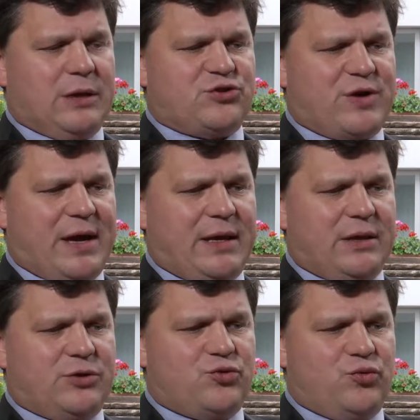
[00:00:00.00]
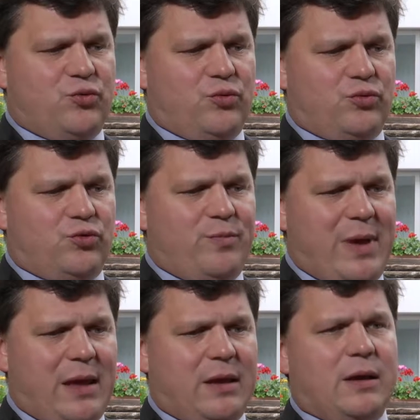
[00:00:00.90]
try to
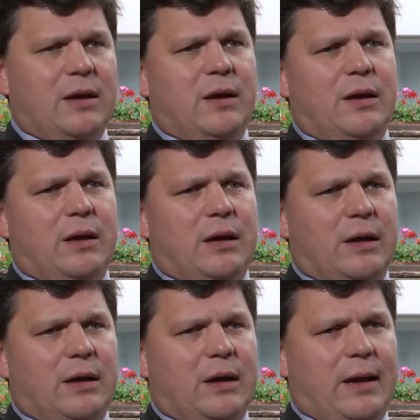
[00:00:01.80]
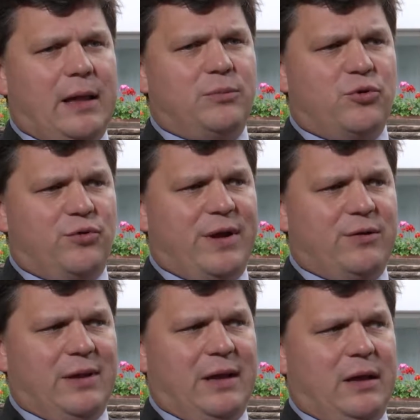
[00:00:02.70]
make HELP
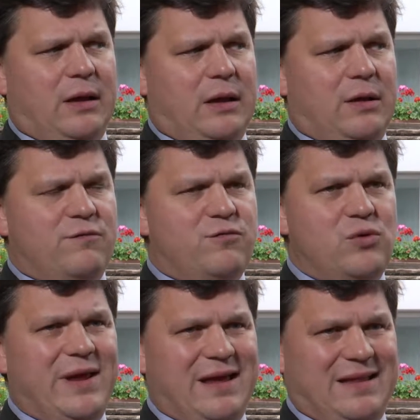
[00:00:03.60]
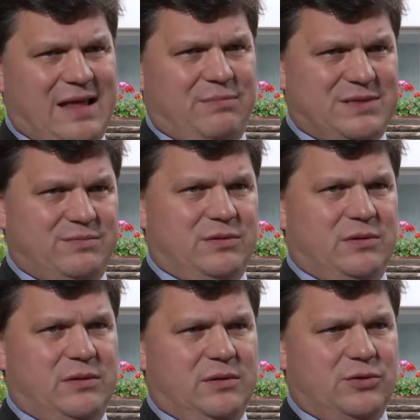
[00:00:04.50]
curricula fully
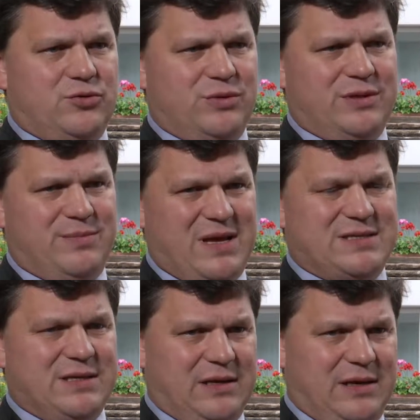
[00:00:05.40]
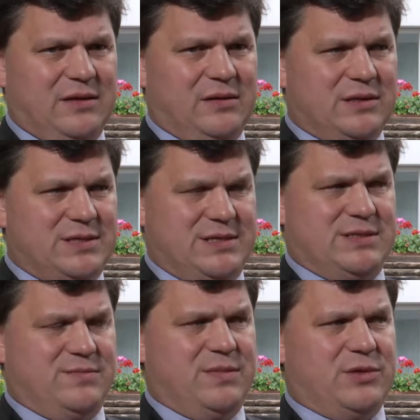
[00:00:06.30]
adaptable to the domestic legal
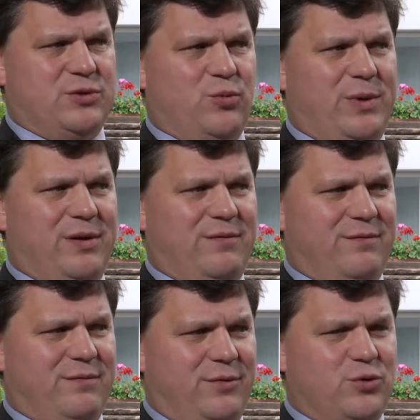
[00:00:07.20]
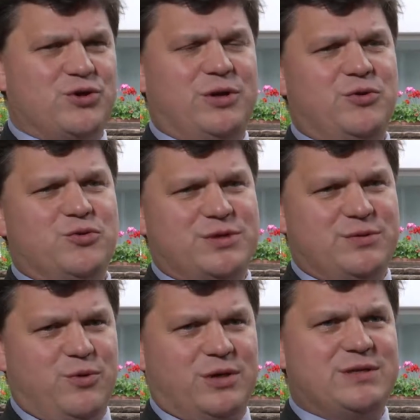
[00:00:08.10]
system. So we usually use
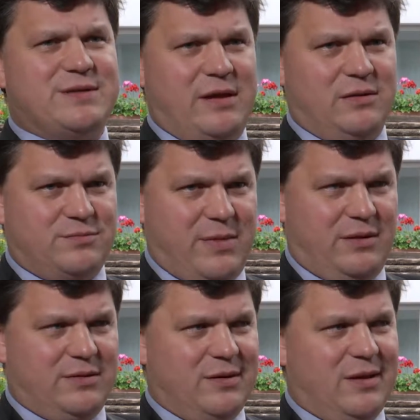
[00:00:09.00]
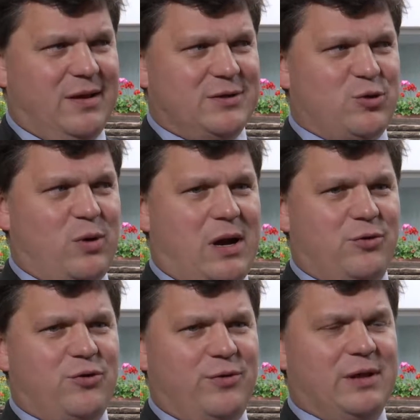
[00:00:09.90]
the word tailor-made. So
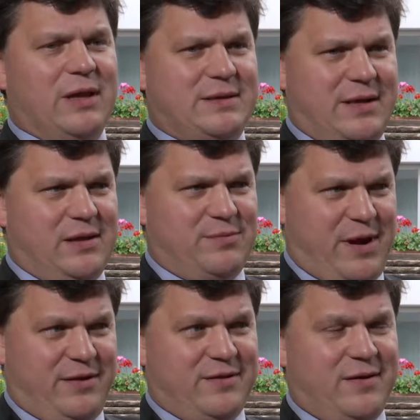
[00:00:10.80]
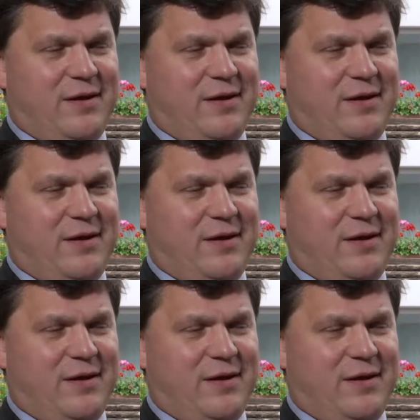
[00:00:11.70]
our curricula are tailor-made.